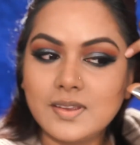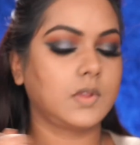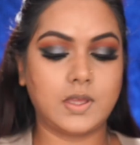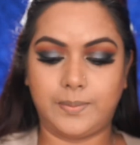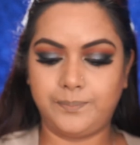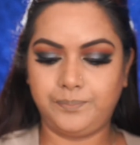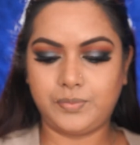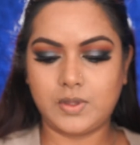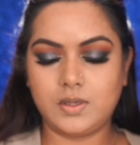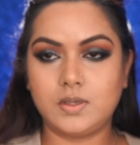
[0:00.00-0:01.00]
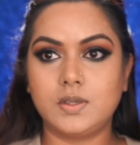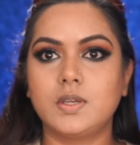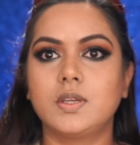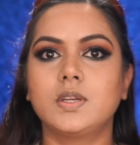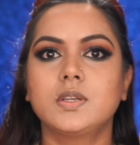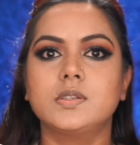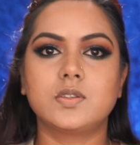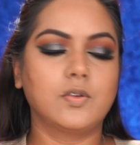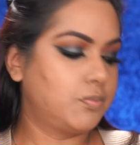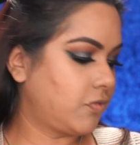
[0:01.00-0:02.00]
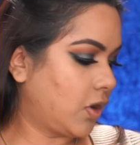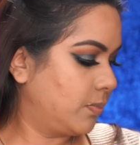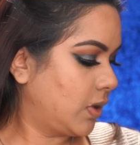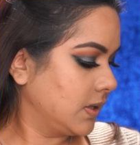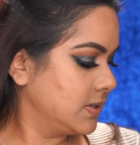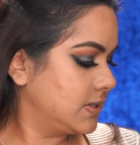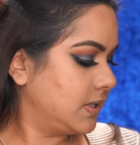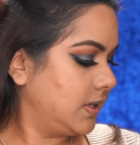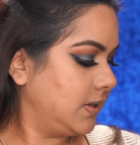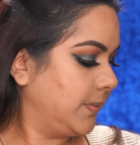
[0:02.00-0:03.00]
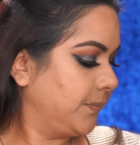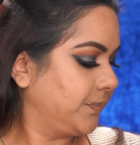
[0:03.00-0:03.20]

Okay. So for bronzing,